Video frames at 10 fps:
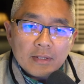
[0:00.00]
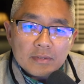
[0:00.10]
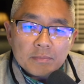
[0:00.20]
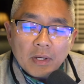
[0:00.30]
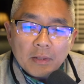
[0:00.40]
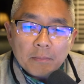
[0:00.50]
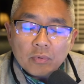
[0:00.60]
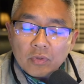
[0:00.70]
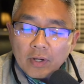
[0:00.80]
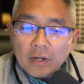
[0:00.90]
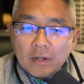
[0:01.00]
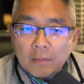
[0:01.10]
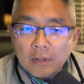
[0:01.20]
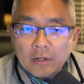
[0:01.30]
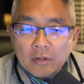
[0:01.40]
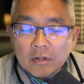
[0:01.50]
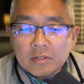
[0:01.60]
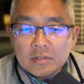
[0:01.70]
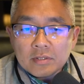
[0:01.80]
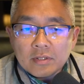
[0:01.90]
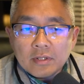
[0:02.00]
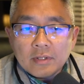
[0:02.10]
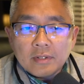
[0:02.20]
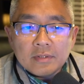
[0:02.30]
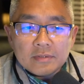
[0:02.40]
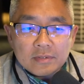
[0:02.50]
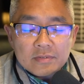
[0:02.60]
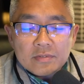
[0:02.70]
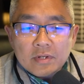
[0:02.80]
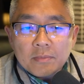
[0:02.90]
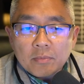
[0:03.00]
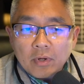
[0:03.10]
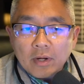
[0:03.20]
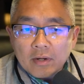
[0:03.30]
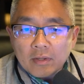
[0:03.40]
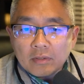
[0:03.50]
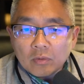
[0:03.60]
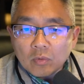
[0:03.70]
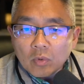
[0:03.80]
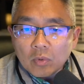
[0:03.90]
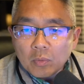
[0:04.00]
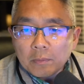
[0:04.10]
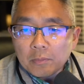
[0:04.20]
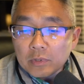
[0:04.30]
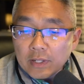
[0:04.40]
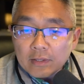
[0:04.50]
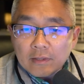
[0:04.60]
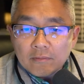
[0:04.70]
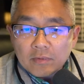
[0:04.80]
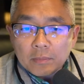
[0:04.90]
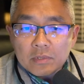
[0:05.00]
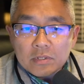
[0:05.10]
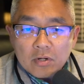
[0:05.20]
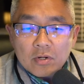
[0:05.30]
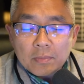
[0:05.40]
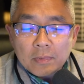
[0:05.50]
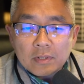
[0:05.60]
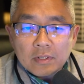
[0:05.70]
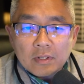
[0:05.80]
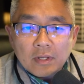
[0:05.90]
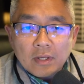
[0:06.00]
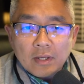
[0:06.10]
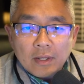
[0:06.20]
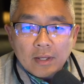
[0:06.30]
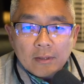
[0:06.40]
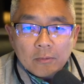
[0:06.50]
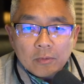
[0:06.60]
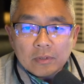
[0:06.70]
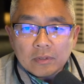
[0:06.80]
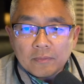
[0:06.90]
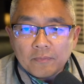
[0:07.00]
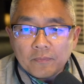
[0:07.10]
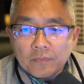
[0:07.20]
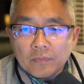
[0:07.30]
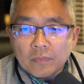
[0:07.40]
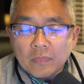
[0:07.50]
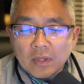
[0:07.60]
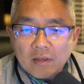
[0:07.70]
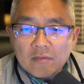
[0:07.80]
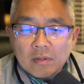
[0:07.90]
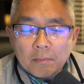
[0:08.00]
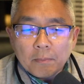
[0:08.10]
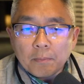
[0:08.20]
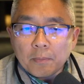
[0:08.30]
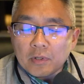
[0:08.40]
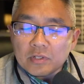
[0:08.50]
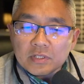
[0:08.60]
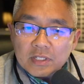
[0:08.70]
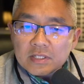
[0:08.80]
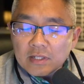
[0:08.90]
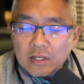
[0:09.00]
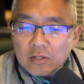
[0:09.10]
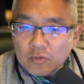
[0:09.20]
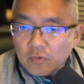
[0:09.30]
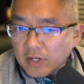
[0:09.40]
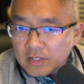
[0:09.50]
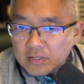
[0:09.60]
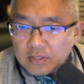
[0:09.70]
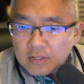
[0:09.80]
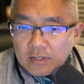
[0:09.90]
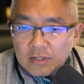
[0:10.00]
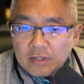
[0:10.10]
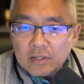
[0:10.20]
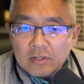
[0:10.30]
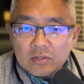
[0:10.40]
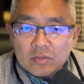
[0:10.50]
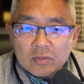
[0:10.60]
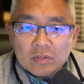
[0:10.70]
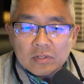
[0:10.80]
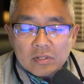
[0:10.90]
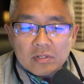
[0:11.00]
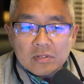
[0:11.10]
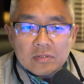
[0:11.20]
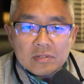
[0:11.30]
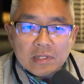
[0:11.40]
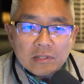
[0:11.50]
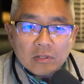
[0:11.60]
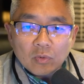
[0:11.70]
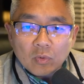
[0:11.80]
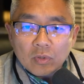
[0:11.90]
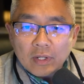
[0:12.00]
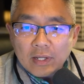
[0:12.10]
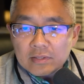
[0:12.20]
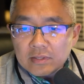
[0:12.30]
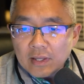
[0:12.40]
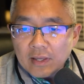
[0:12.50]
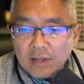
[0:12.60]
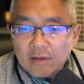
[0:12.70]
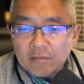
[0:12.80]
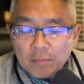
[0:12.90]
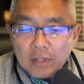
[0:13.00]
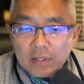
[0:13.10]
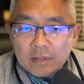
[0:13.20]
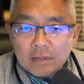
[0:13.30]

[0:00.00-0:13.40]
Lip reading: is my prayer, my earnest, sincere prayer that the Lord will protect them from discouragement and will give them persisting grace to continue to seek the Lord as they have been.